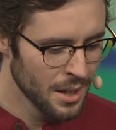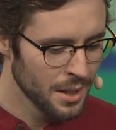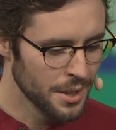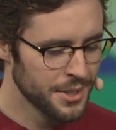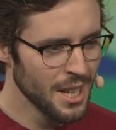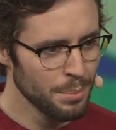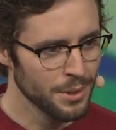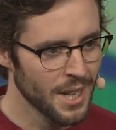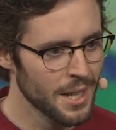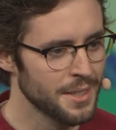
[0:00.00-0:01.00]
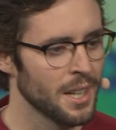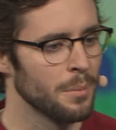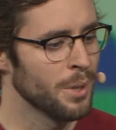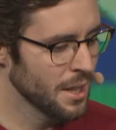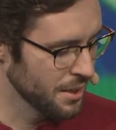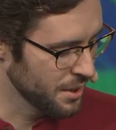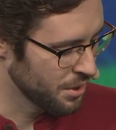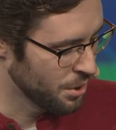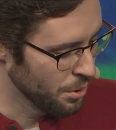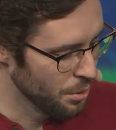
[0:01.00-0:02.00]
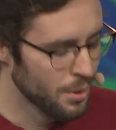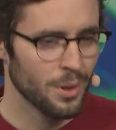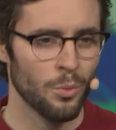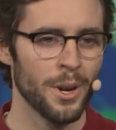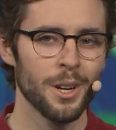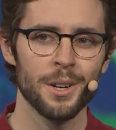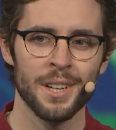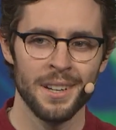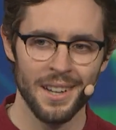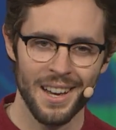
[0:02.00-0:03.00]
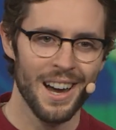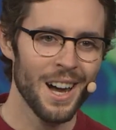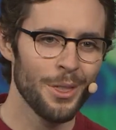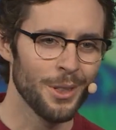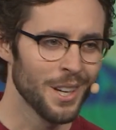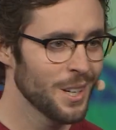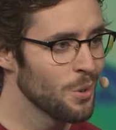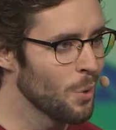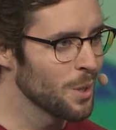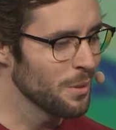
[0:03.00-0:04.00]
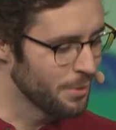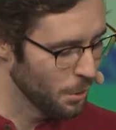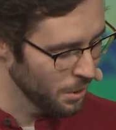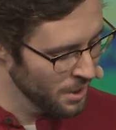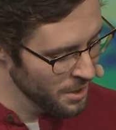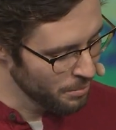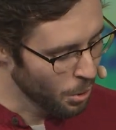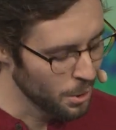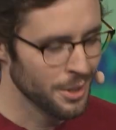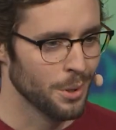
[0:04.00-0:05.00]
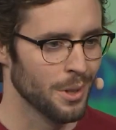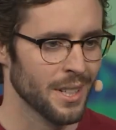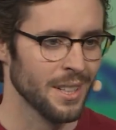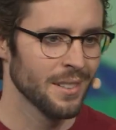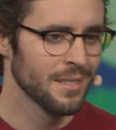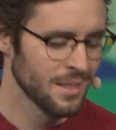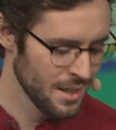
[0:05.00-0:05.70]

The sample data set brings us to weird and, I think, wonderful Portland, Oregon,